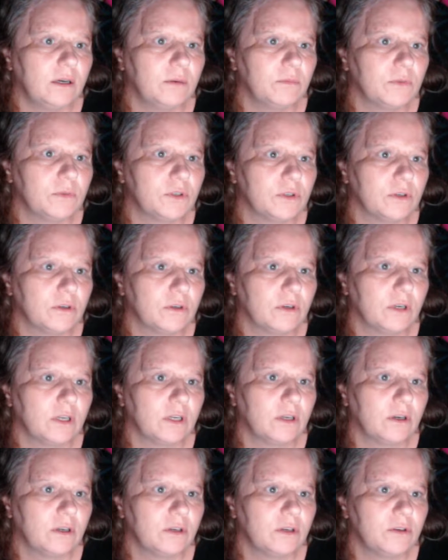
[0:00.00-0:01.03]
Turn on
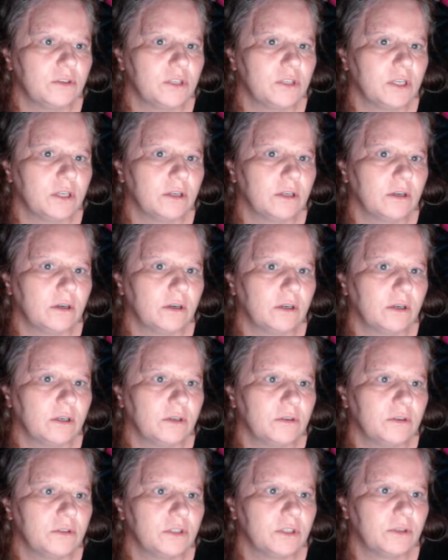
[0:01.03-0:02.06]

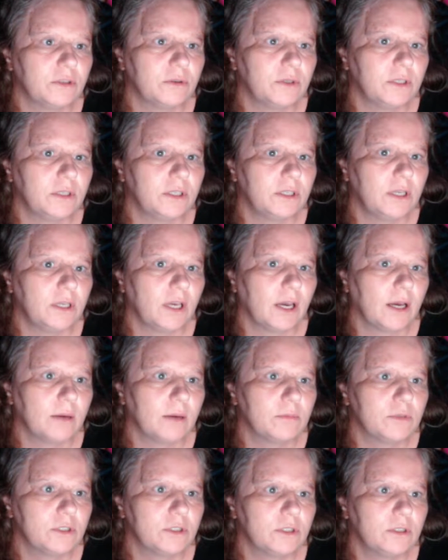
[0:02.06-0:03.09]
auto-generated
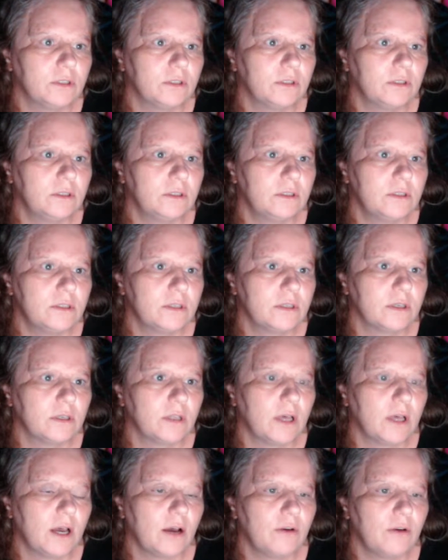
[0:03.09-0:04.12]
captions,
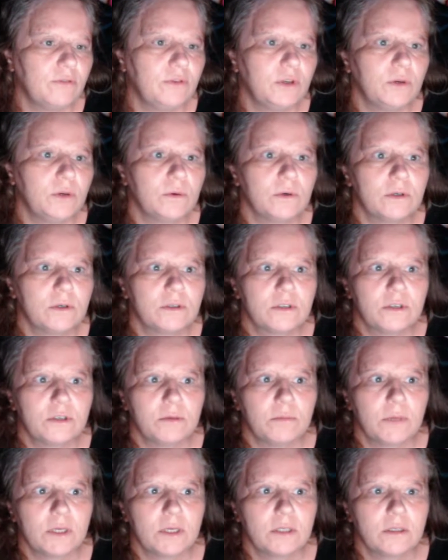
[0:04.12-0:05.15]
allow viewers to
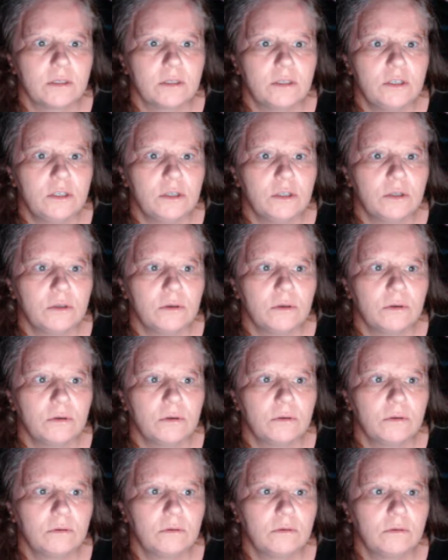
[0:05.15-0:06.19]
message you,
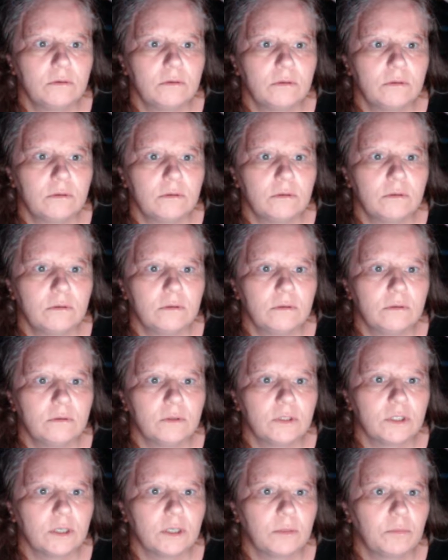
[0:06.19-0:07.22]

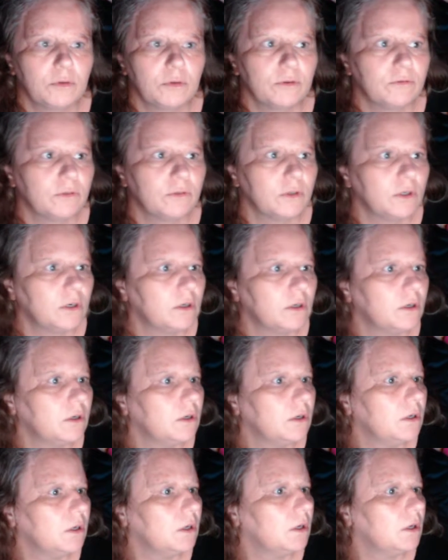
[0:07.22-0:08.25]
which I prefer.
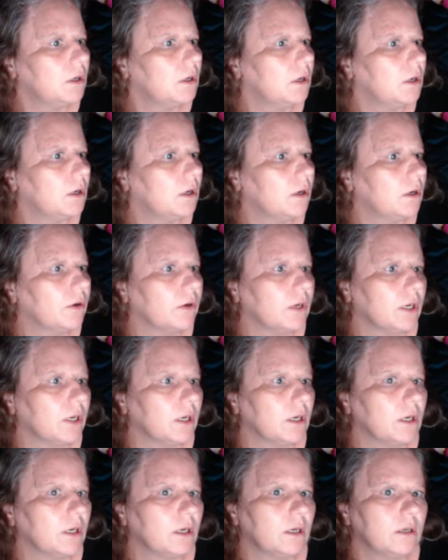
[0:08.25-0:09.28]

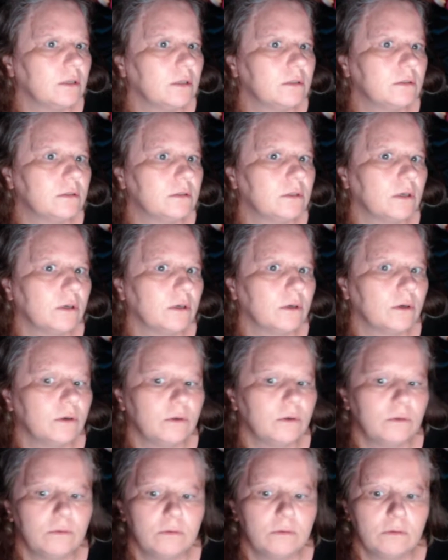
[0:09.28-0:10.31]
Okay,
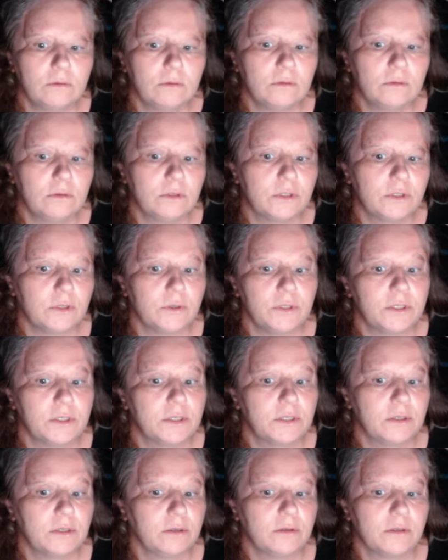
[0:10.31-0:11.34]
so it's
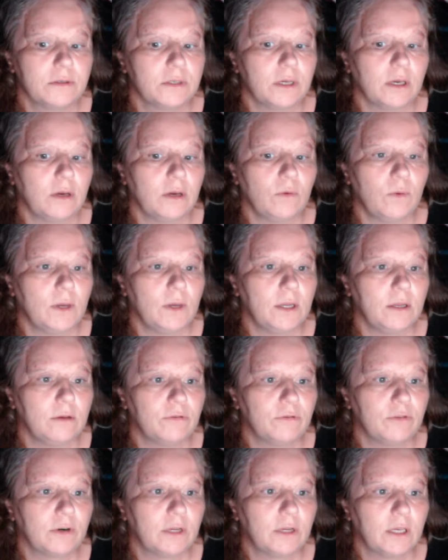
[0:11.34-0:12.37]
still saying waiting
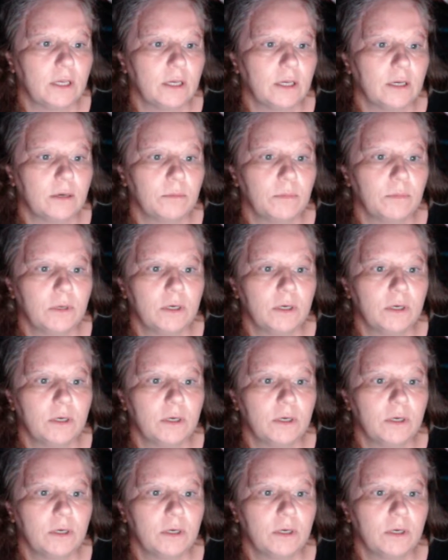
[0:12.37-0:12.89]
for cam.